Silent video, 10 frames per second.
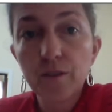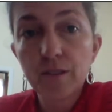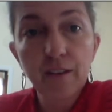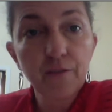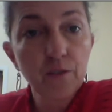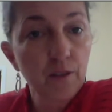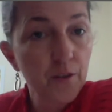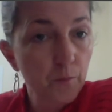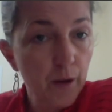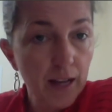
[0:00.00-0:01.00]
are several
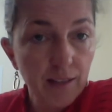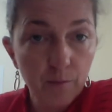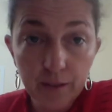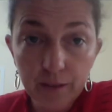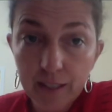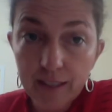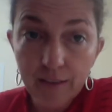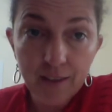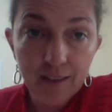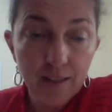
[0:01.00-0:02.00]
other possibilities,
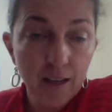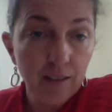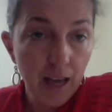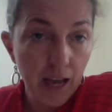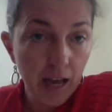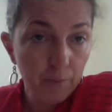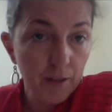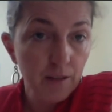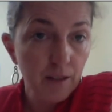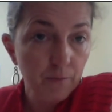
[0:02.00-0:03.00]
and this does
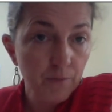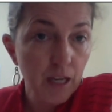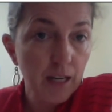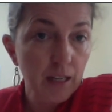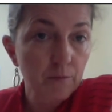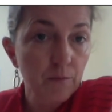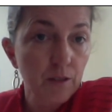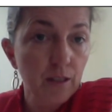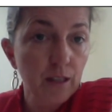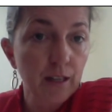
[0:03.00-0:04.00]
happen
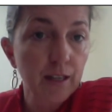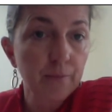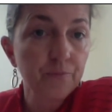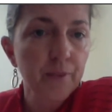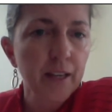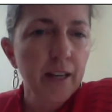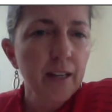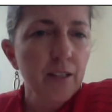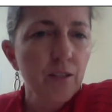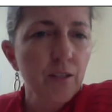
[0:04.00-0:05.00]
sometimes.
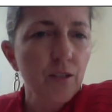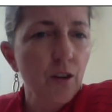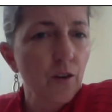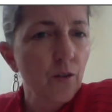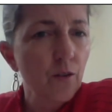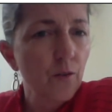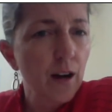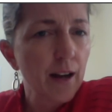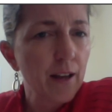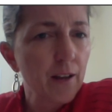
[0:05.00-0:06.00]
So
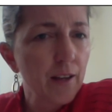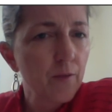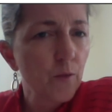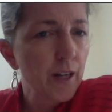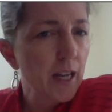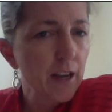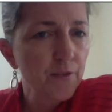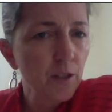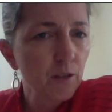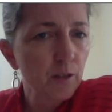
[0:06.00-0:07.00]
I would
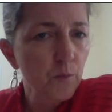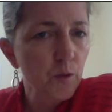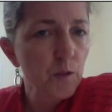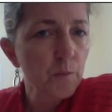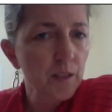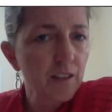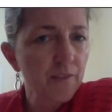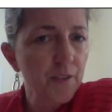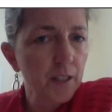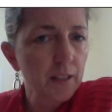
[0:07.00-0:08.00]
have to look more
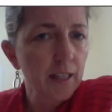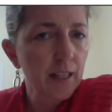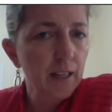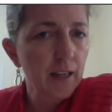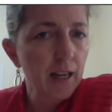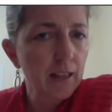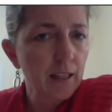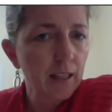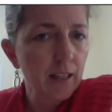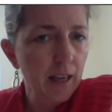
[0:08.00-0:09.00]
specifically at
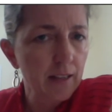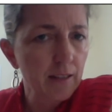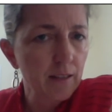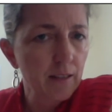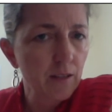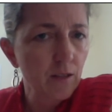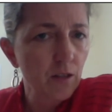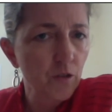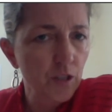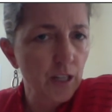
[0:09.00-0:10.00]
the case to
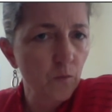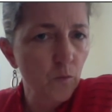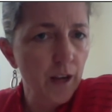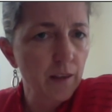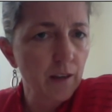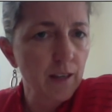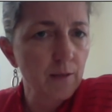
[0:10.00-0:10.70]
understand why the